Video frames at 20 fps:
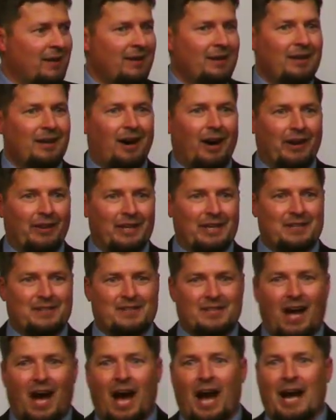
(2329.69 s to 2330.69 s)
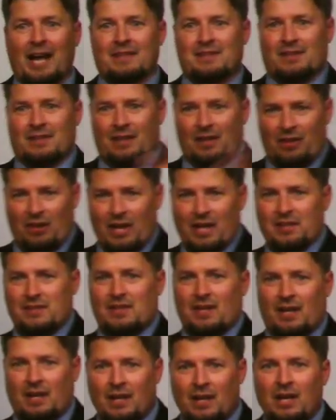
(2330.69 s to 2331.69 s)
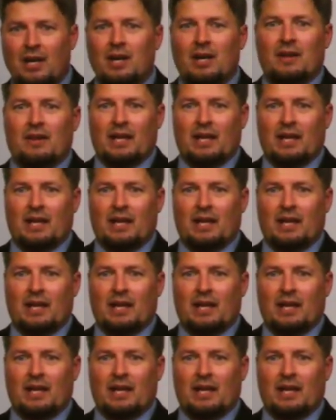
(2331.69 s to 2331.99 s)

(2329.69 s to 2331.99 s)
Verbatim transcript: on these signs and the things that,